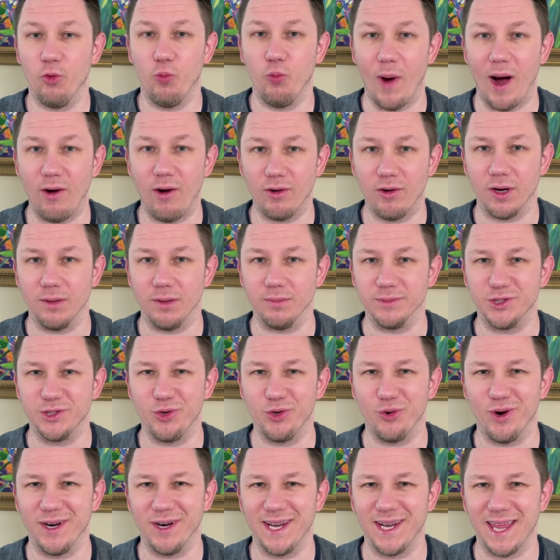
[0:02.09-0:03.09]
Welcome
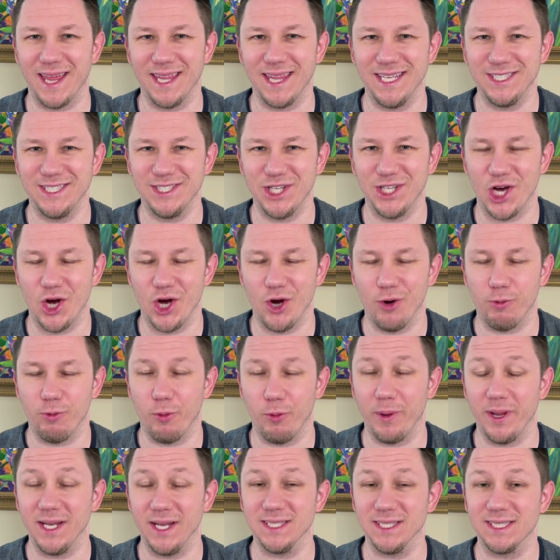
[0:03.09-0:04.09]
to our daily show where
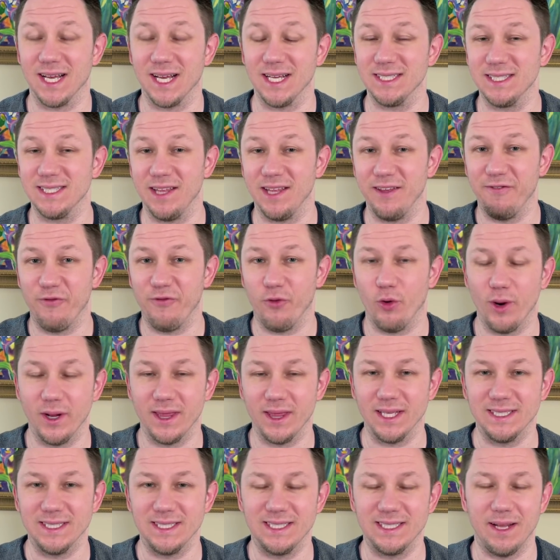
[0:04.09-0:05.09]
we discuss the
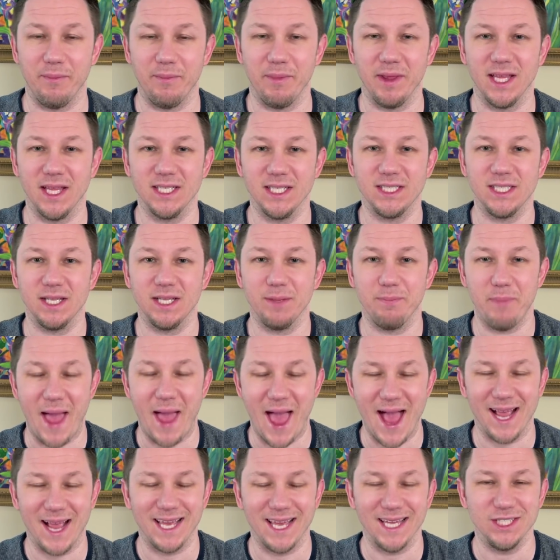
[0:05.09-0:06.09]
fourth stimulus
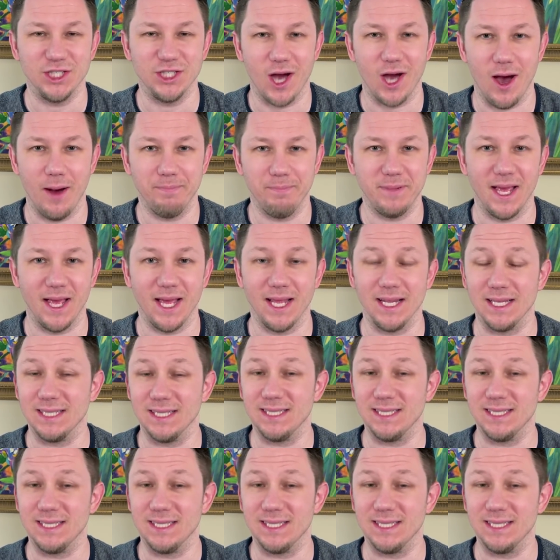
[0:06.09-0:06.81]
package update,